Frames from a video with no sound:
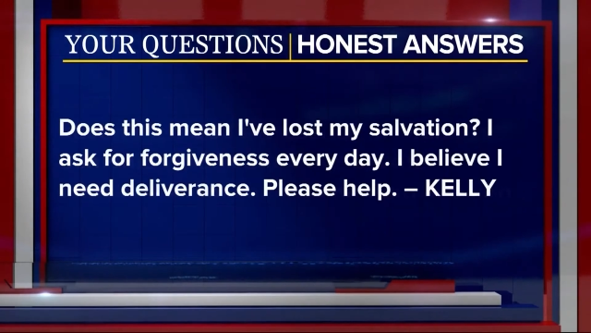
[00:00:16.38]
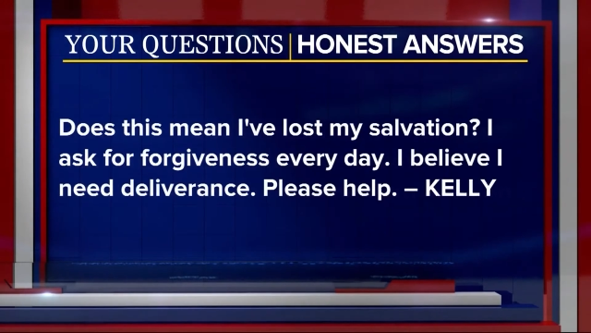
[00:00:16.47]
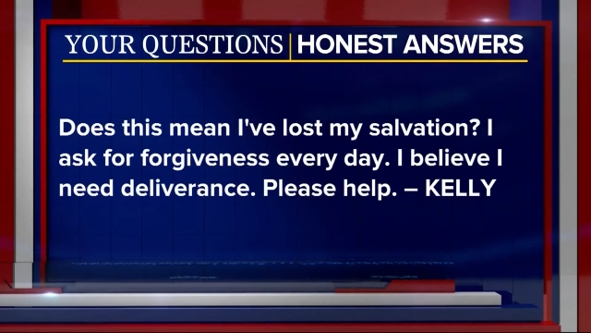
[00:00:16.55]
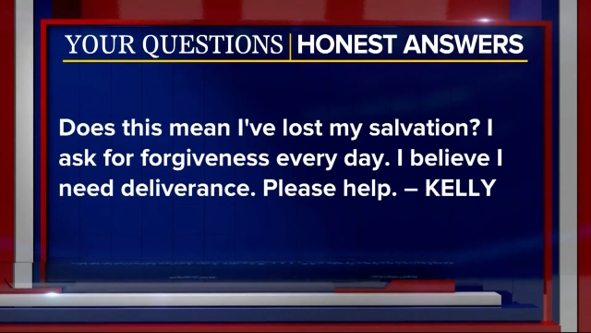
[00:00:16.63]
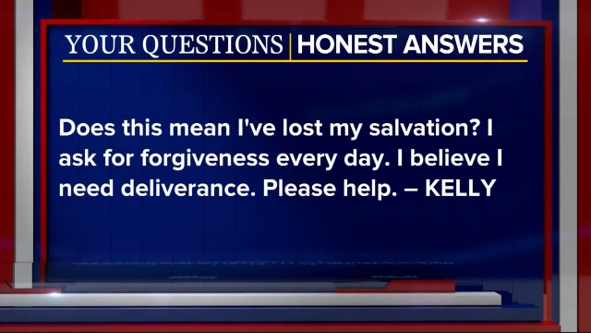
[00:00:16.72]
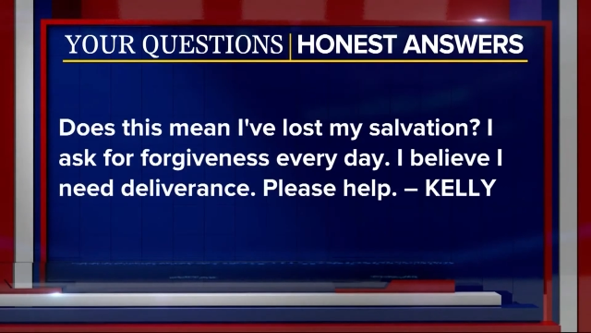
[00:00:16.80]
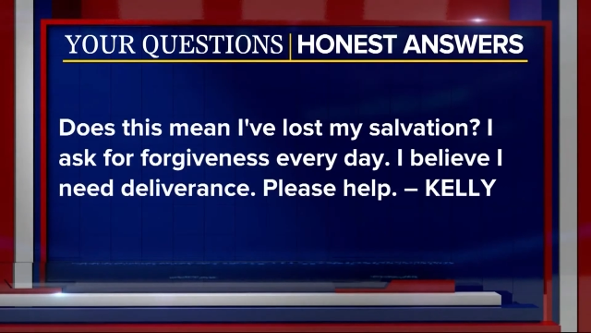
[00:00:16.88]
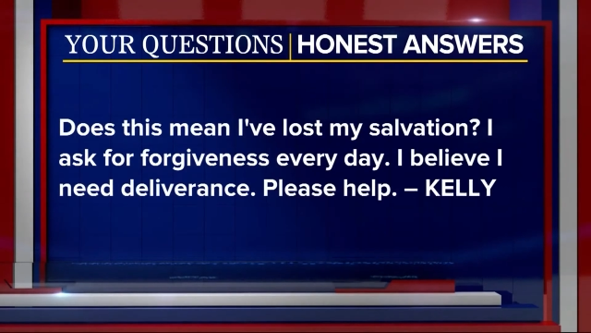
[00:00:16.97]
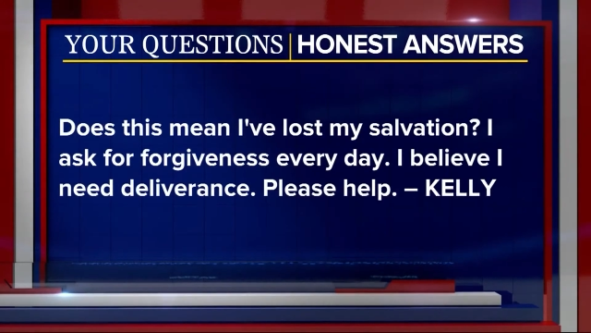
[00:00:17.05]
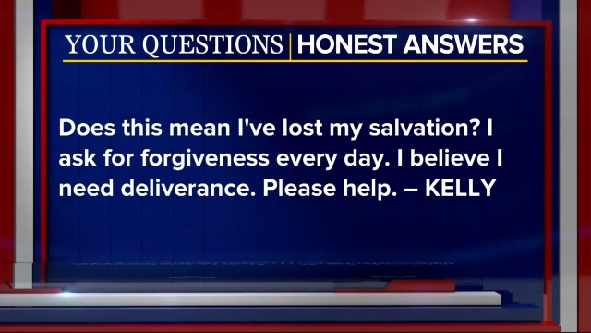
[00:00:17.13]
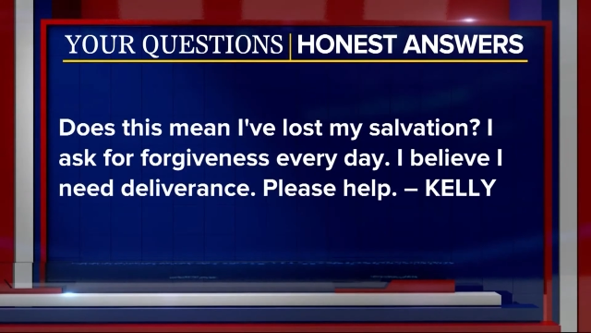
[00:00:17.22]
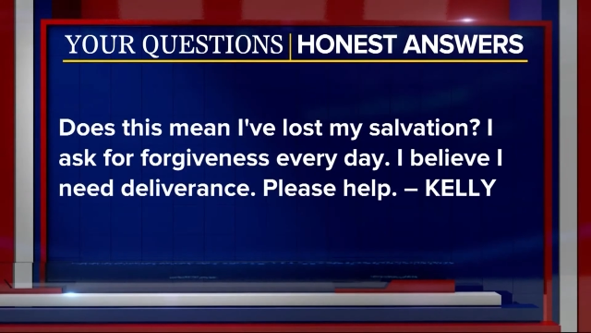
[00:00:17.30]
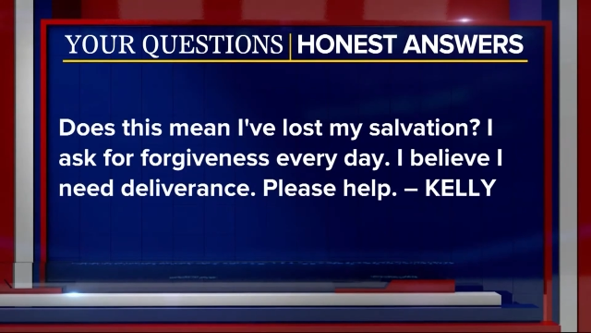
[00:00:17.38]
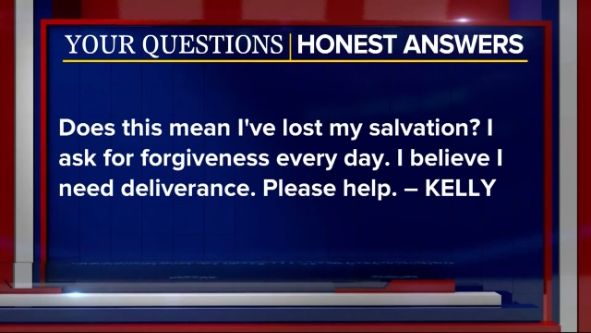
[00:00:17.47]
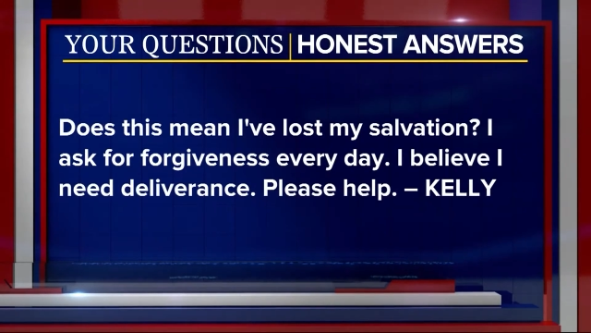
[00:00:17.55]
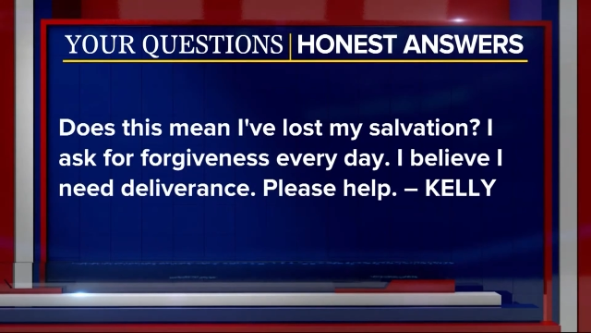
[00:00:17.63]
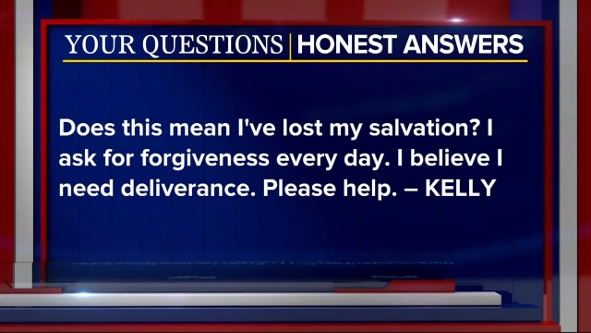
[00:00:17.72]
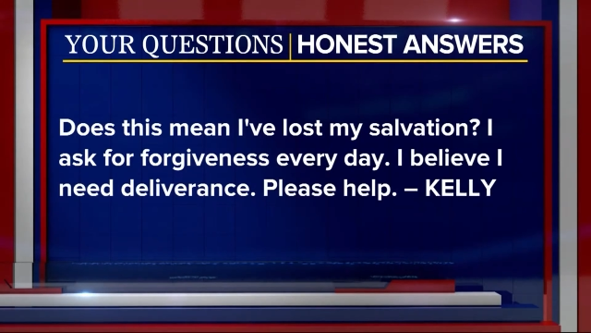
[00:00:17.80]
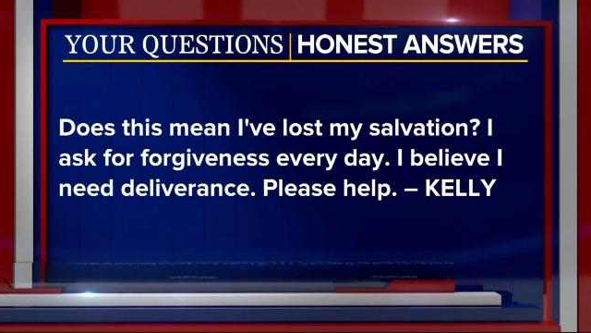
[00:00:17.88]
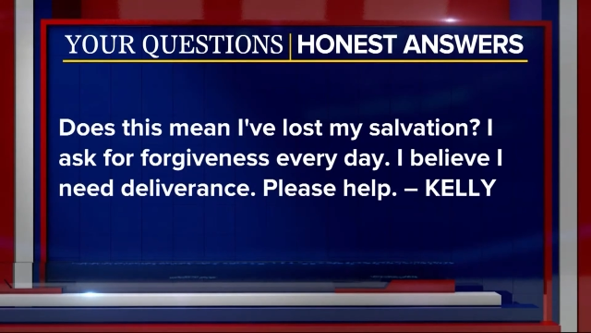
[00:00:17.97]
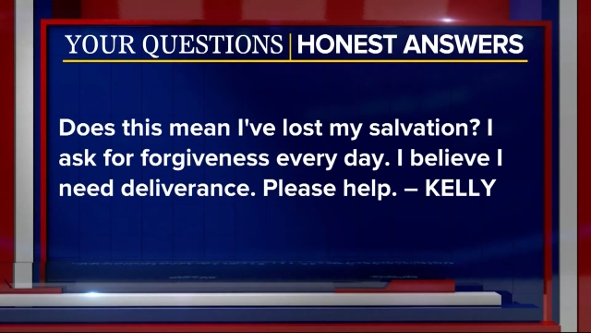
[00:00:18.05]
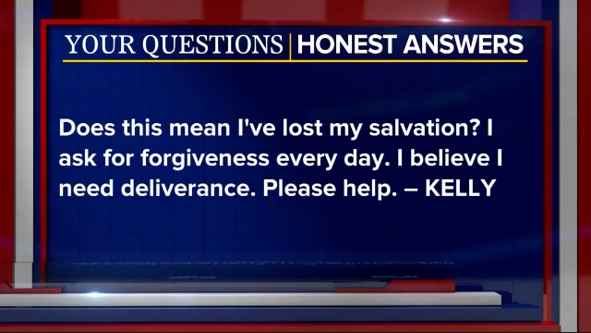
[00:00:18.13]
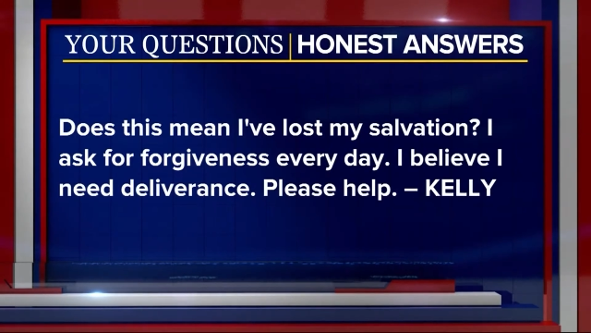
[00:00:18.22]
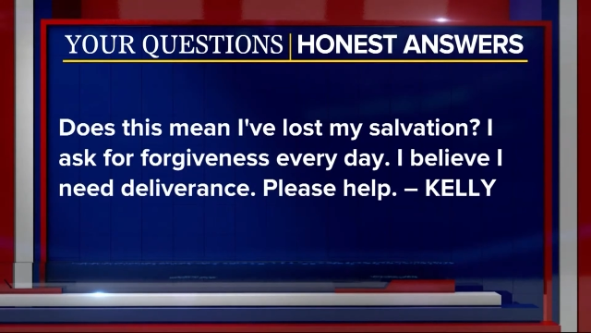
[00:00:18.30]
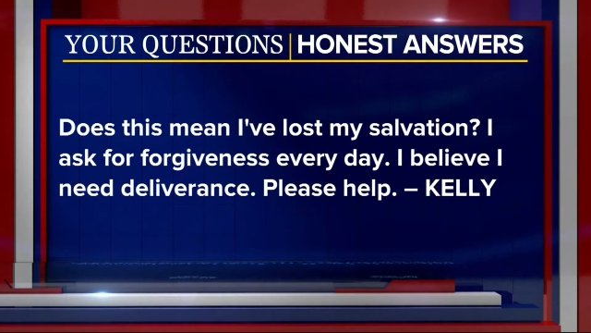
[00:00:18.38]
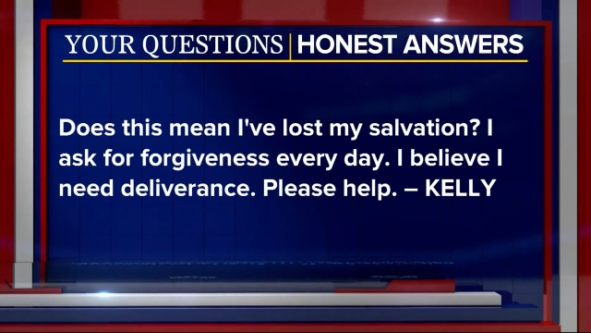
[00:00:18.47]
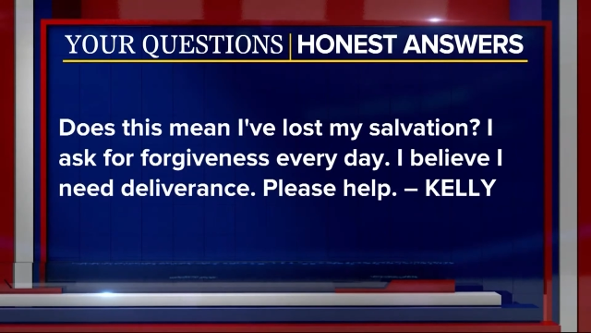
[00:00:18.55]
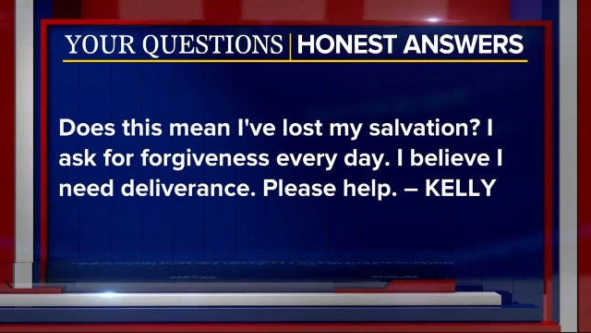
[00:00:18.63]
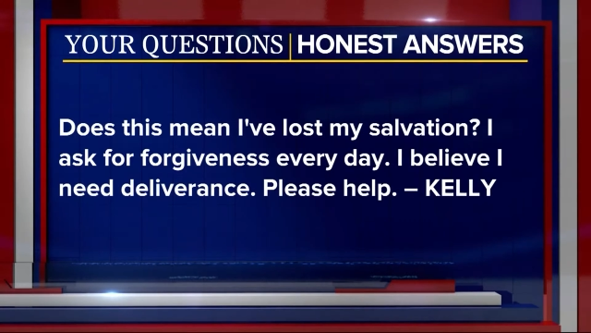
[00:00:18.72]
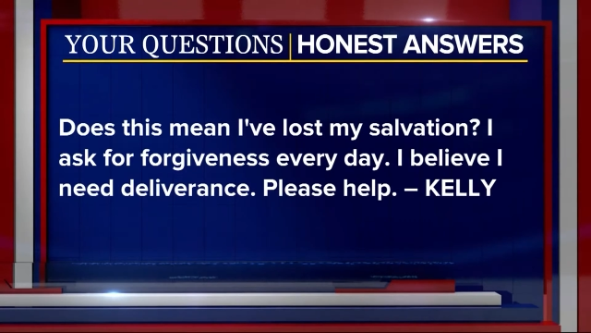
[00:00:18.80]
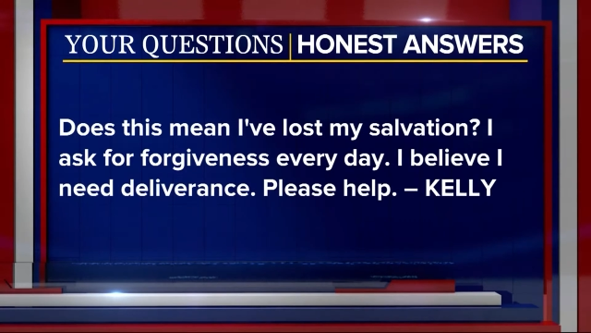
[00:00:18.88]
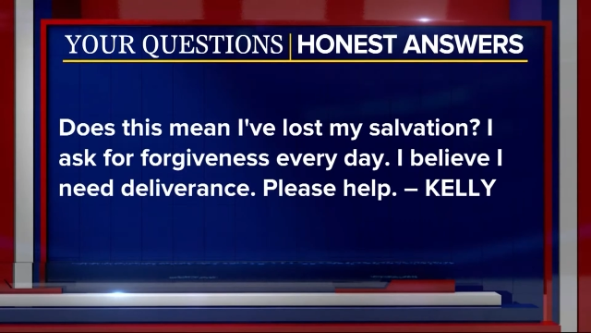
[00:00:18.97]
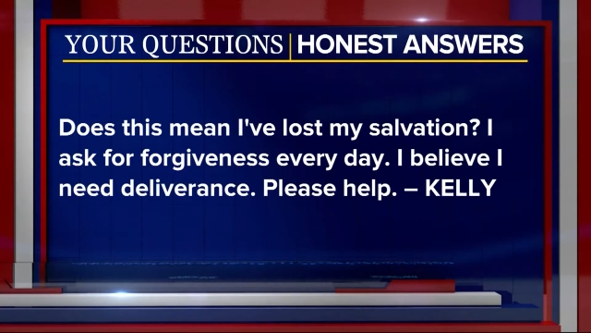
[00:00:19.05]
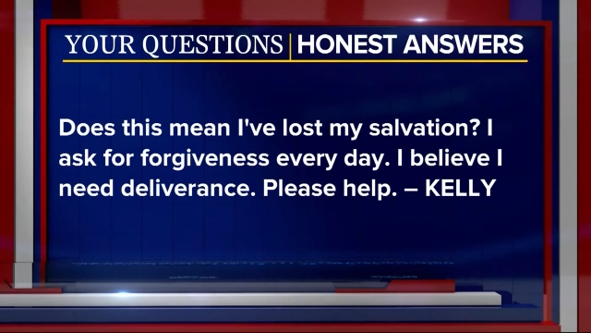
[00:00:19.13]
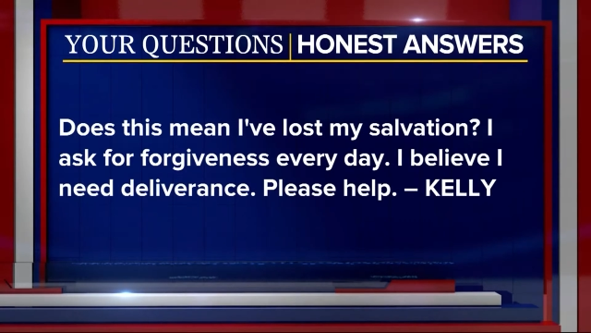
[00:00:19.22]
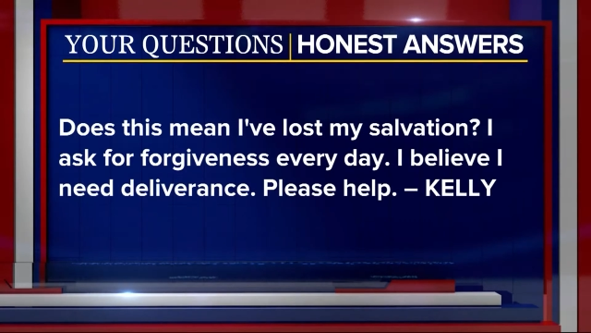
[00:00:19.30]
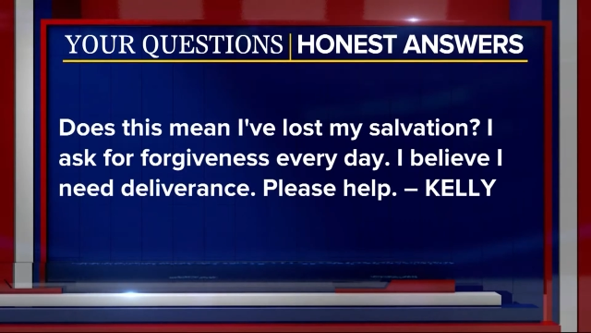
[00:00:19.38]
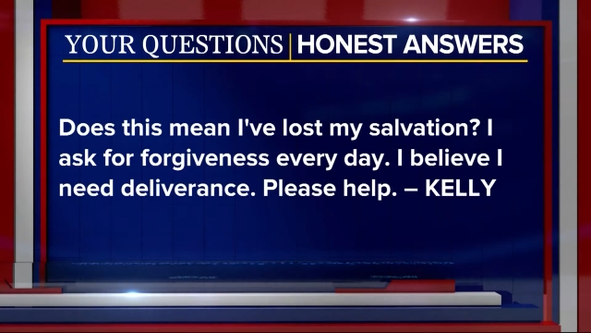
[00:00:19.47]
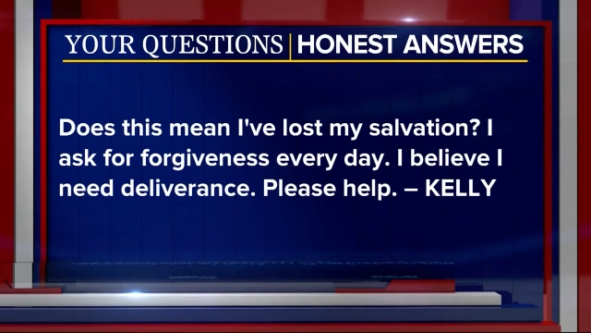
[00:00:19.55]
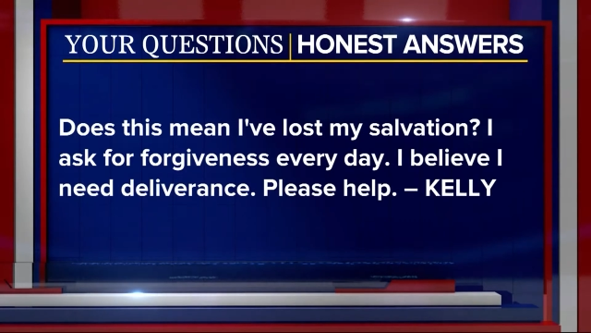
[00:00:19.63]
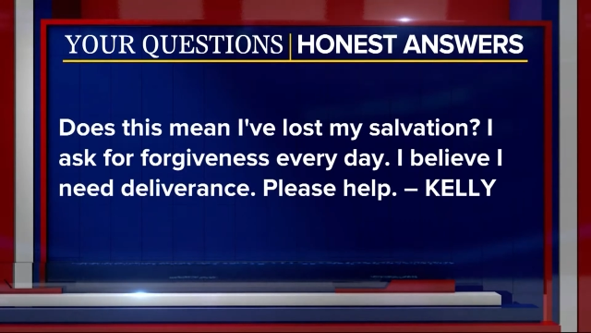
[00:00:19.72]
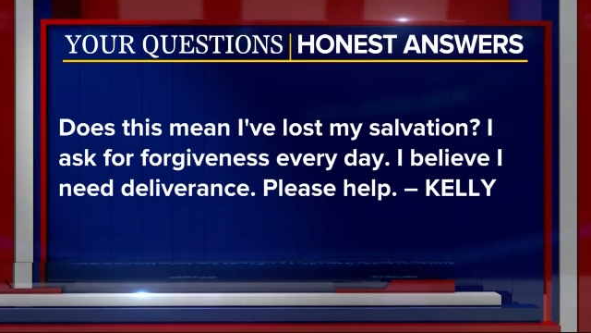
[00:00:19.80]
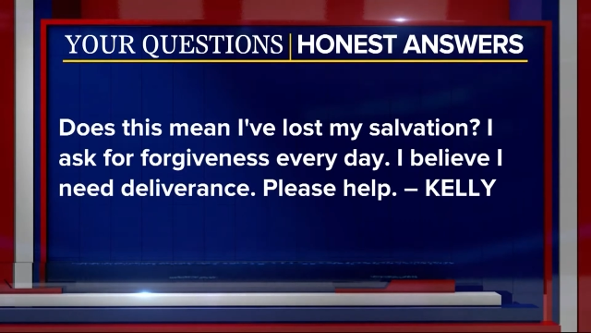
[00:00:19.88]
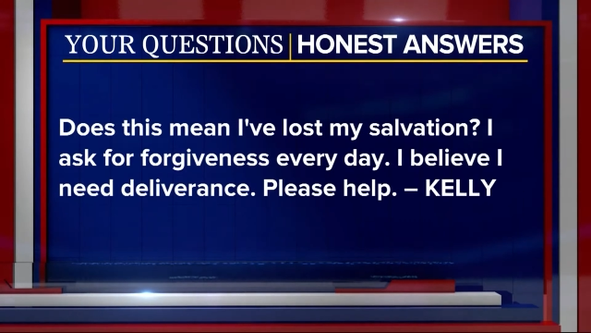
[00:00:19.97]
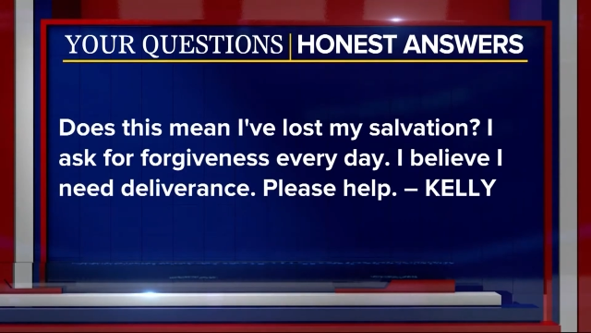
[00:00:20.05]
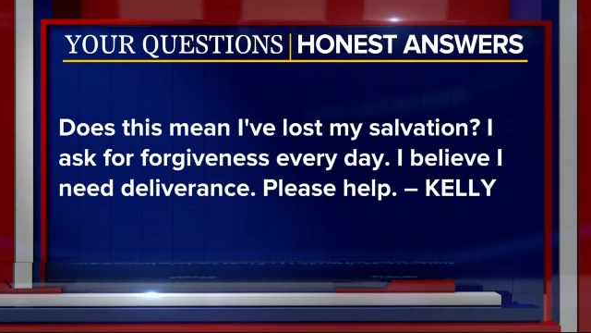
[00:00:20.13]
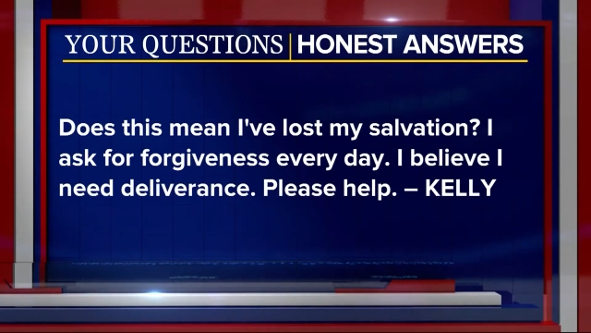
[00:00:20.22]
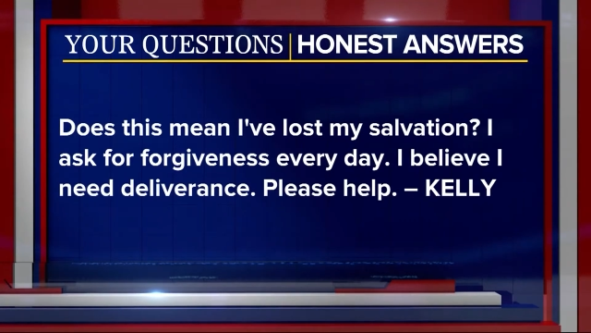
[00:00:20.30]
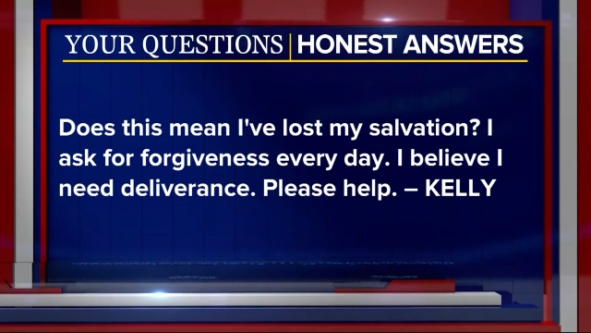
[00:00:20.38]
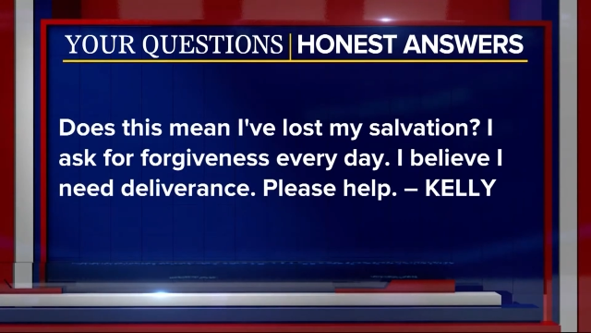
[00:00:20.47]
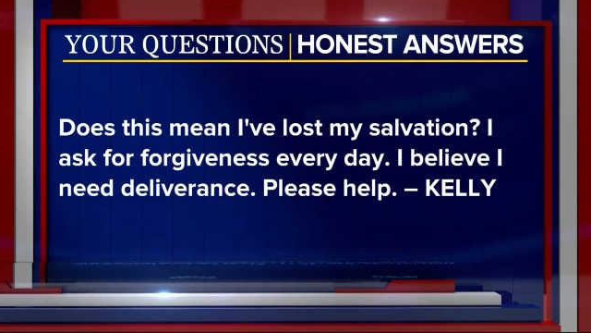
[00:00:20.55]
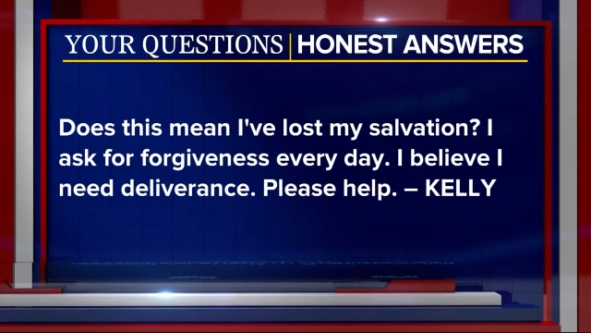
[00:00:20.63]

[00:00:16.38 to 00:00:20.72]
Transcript: [unreadable: no face in view]